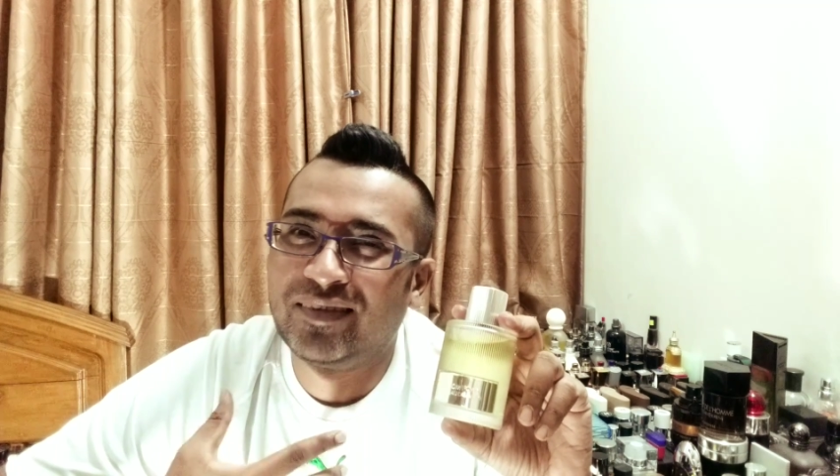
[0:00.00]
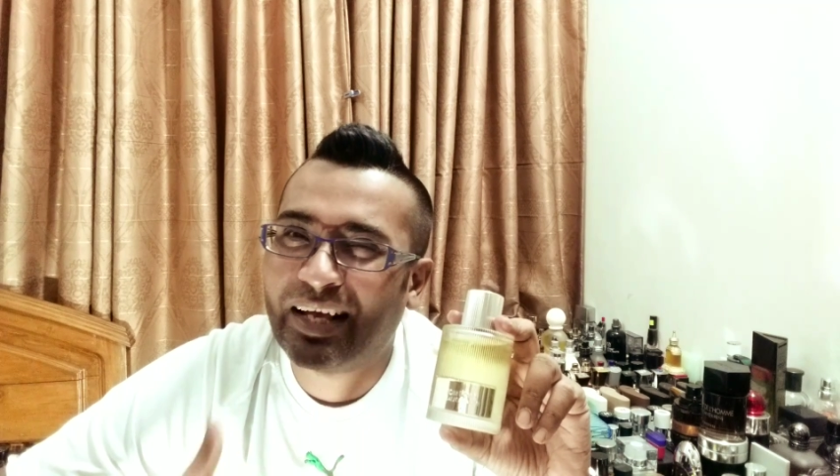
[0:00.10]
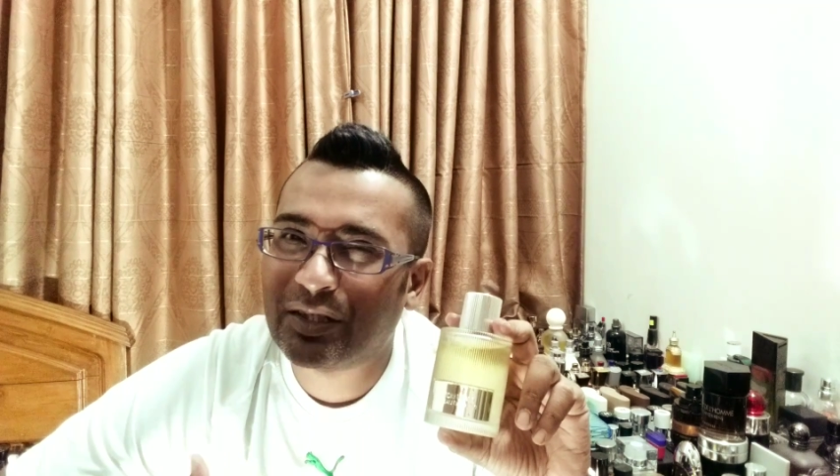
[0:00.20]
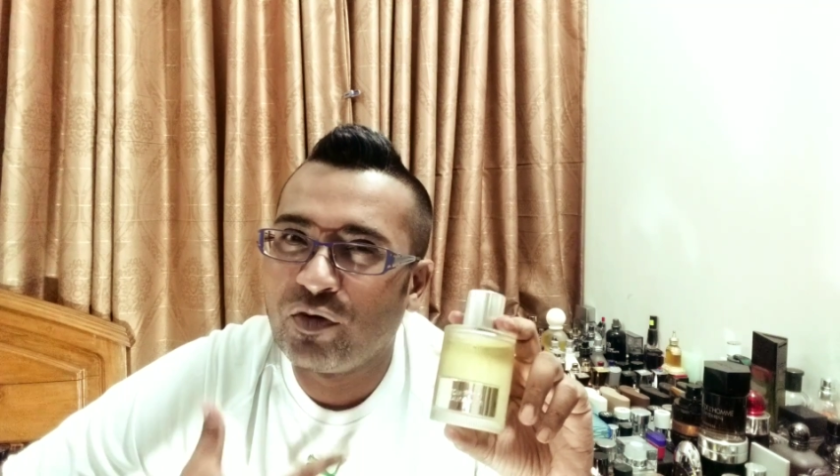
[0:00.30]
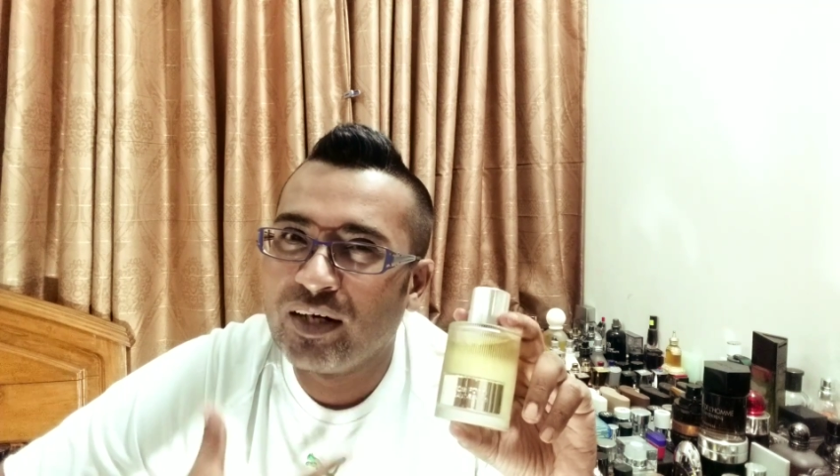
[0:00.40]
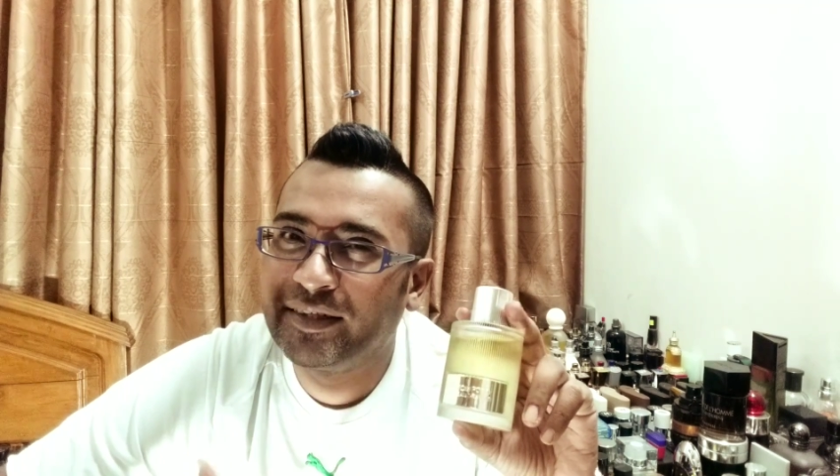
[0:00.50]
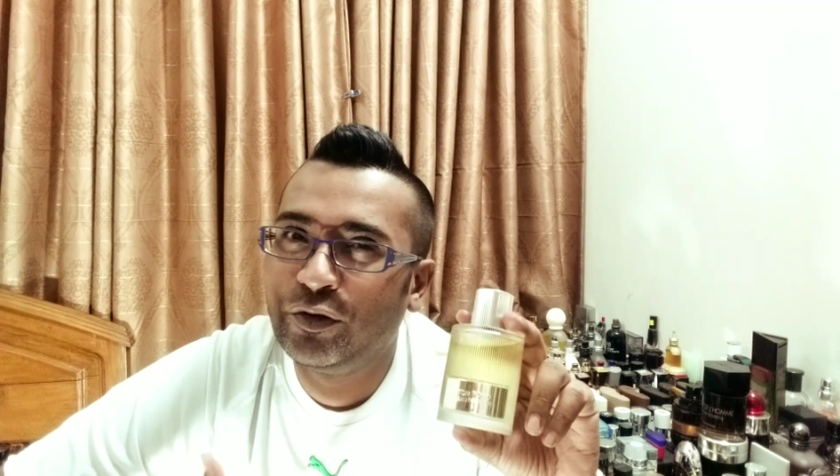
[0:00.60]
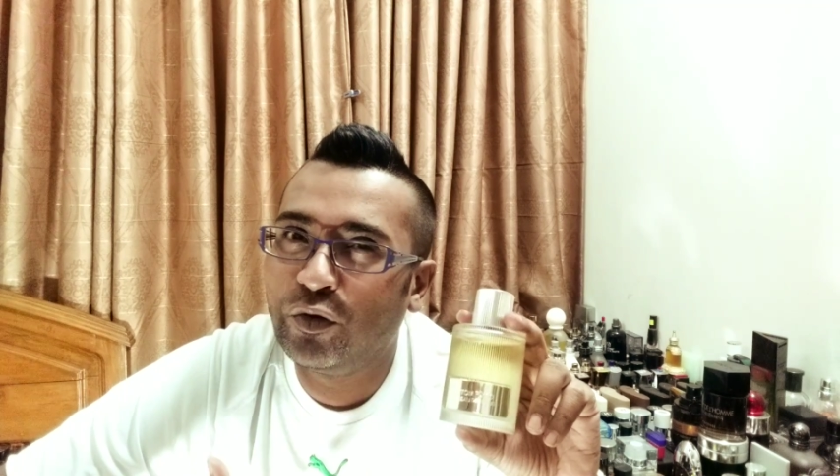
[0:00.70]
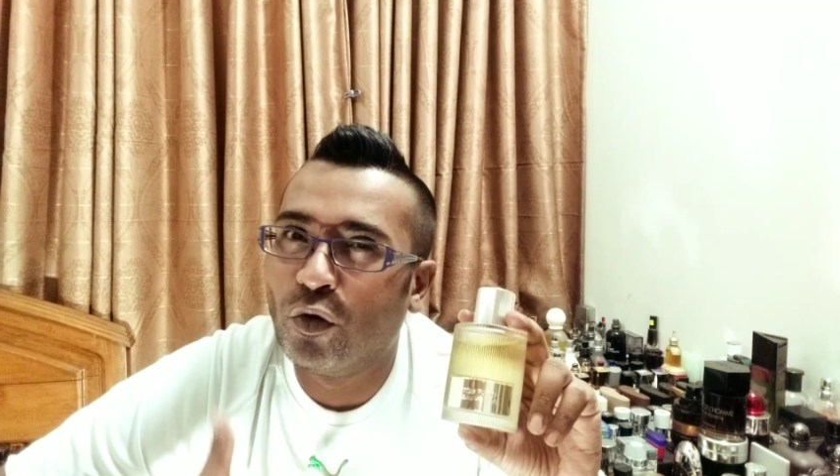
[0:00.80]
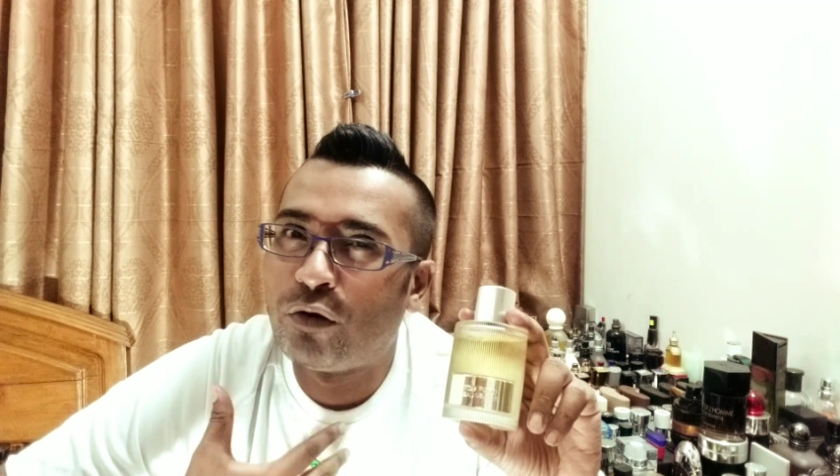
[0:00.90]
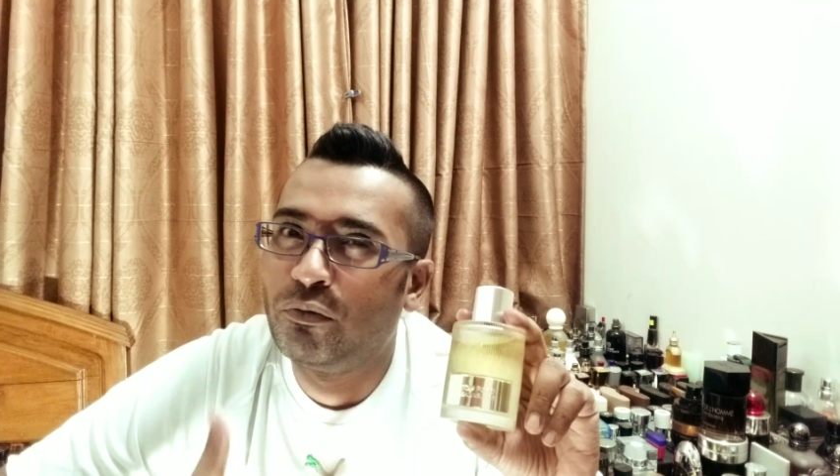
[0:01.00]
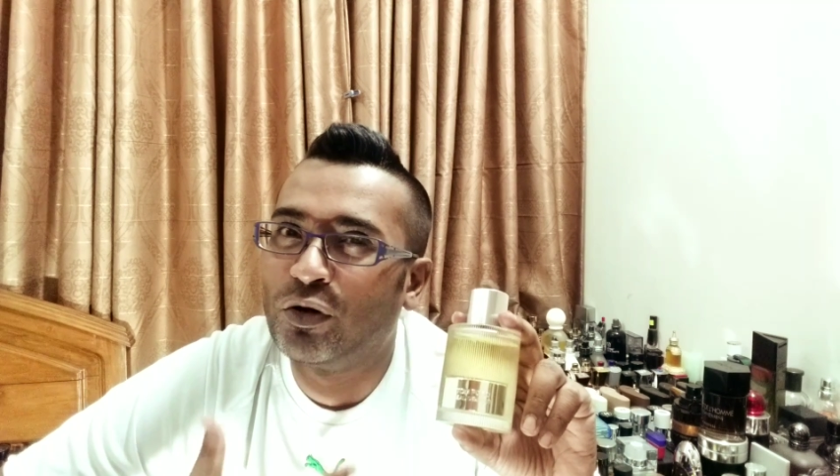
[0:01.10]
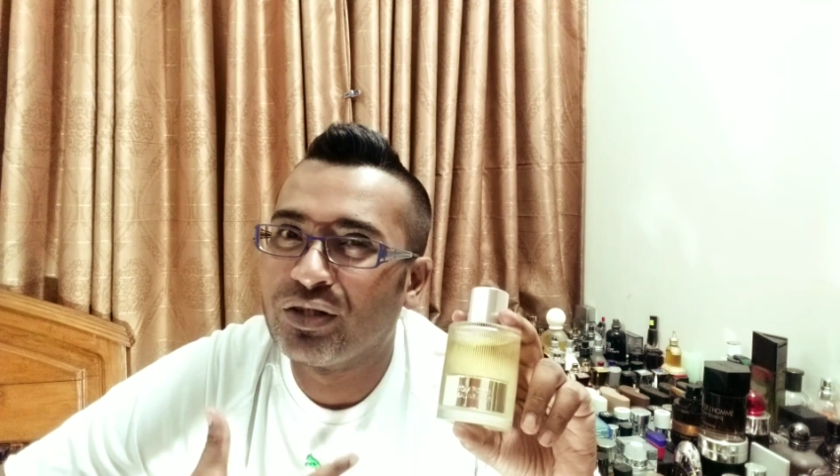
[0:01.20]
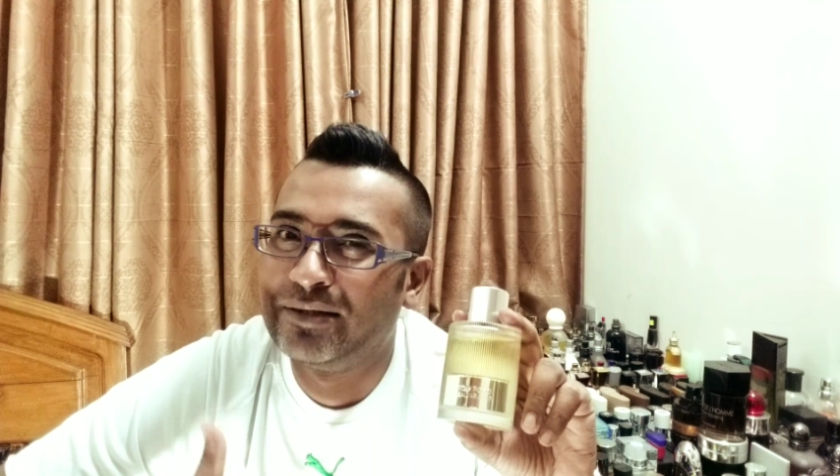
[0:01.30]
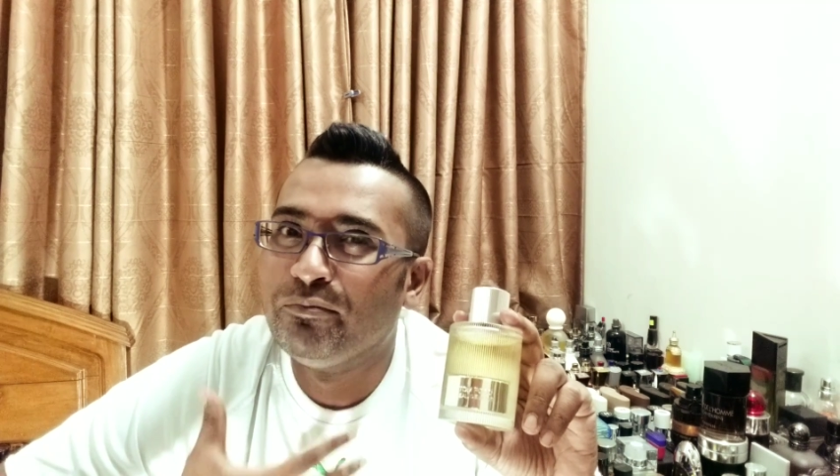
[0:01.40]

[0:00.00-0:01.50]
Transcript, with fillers: as far as i know oak moss is